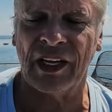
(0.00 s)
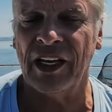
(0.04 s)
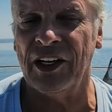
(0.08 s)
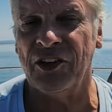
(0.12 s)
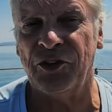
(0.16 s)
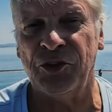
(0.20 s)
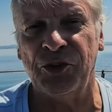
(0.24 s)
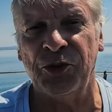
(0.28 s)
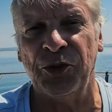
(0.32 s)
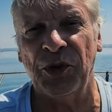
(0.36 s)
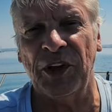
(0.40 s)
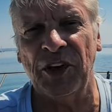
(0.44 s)

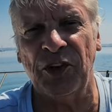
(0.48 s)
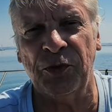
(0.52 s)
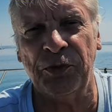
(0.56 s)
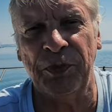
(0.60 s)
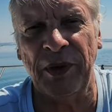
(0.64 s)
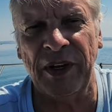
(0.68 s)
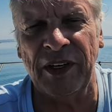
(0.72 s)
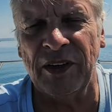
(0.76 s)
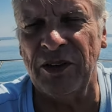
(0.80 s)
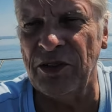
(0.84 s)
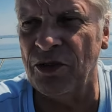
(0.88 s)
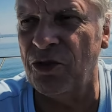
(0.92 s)
it's
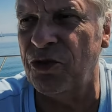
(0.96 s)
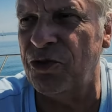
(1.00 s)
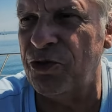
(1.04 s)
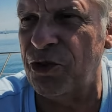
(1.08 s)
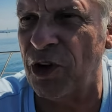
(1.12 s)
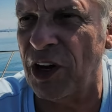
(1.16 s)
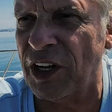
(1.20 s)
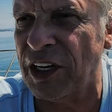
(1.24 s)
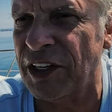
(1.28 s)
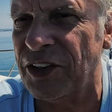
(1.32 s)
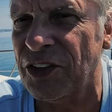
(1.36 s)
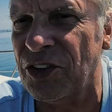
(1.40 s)
been
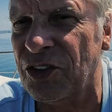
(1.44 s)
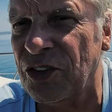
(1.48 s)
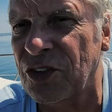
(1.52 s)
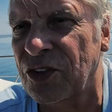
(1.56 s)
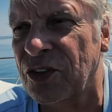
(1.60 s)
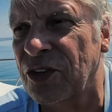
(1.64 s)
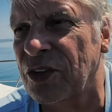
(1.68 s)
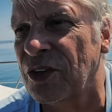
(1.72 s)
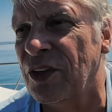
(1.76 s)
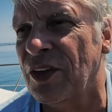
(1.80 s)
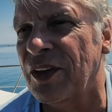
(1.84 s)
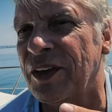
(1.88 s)
fun
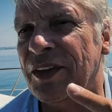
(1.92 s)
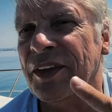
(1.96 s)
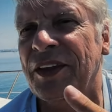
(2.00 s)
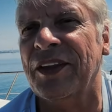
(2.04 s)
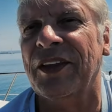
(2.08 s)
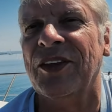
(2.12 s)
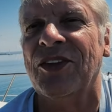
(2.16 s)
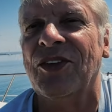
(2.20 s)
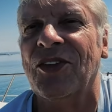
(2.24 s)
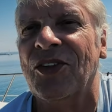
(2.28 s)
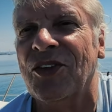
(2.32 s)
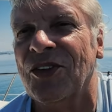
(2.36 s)

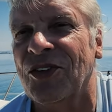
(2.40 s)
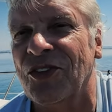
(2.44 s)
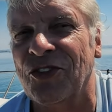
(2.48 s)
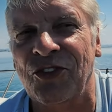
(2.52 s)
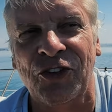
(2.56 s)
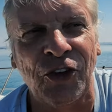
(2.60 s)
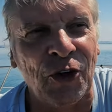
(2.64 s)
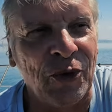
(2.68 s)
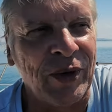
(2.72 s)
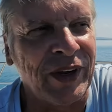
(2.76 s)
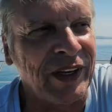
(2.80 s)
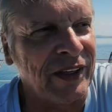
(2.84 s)

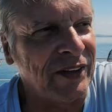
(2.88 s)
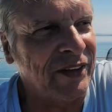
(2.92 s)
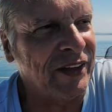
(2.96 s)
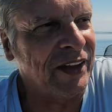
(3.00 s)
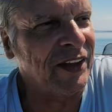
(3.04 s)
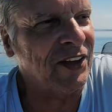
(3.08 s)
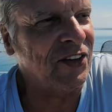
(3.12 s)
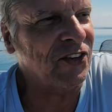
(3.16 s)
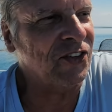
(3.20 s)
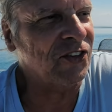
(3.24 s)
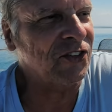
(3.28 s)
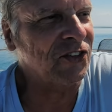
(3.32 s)
doing
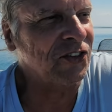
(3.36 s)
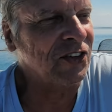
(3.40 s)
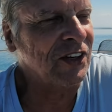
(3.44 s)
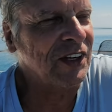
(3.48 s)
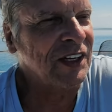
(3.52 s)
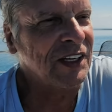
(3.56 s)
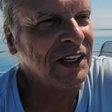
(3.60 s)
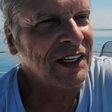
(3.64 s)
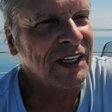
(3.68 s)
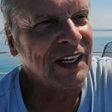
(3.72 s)
this,